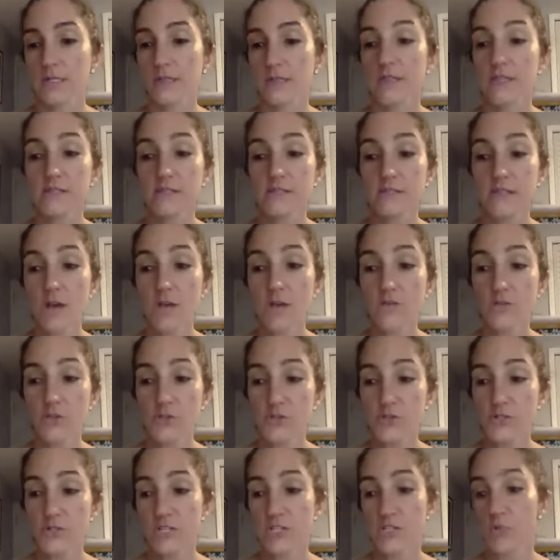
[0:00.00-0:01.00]
This
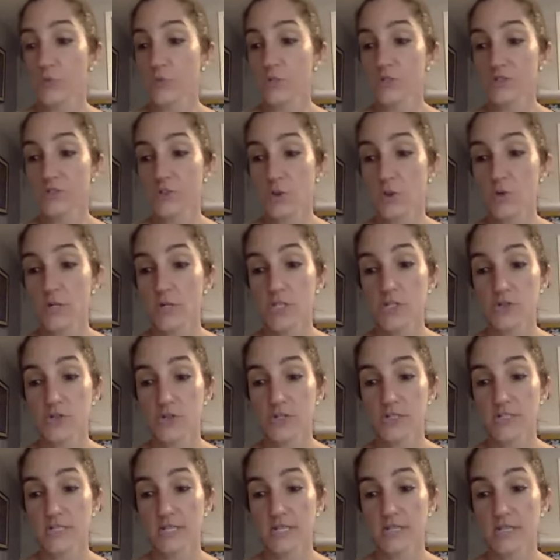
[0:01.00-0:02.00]
conversation was so
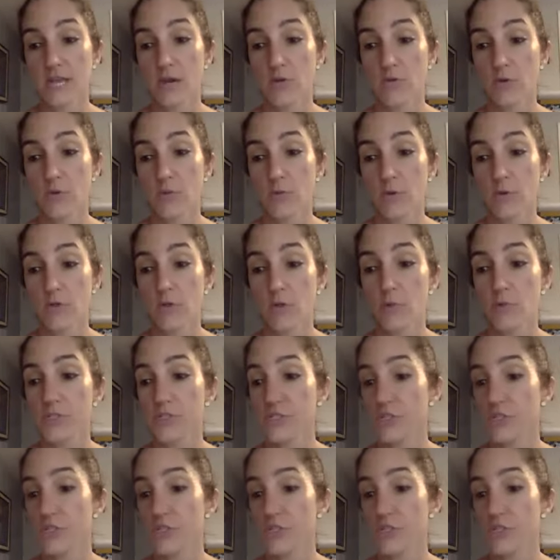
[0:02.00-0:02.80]
interesting that Ramona was